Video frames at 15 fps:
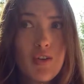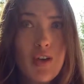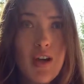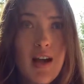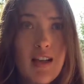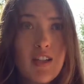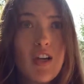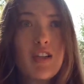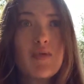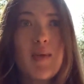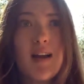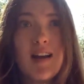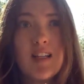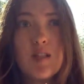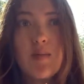I talked to my
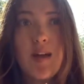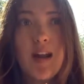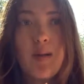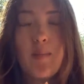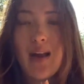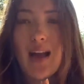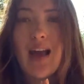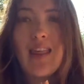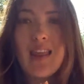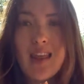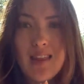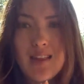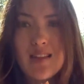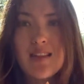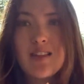husband. I'm like, I think
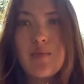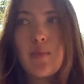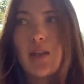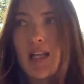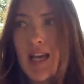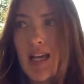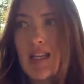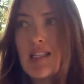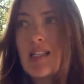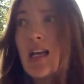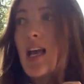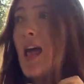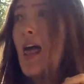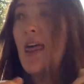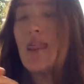this is a place
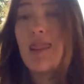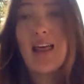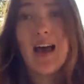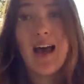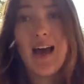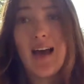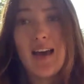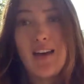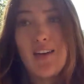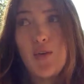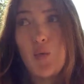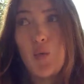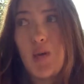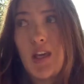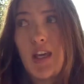that
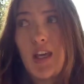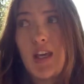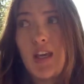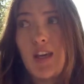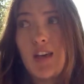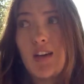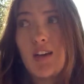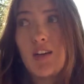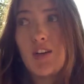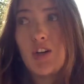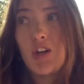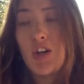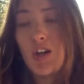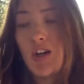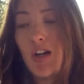we
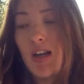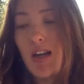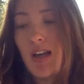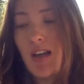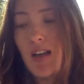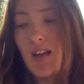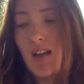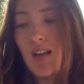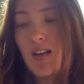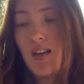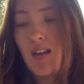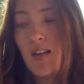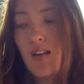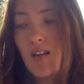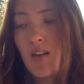could
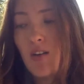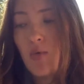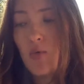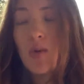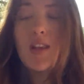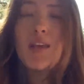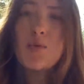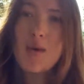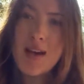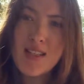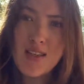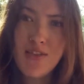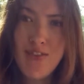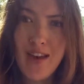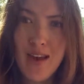really
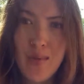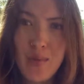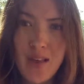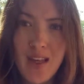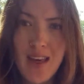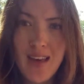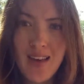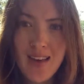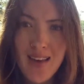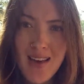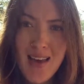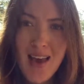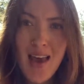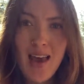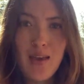raise a family
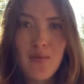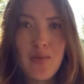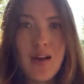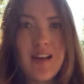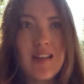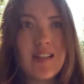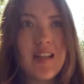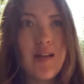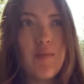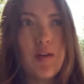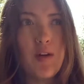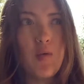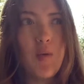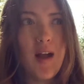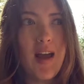and raise them in
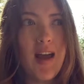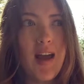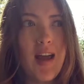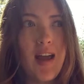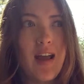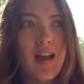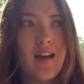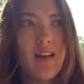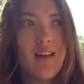a way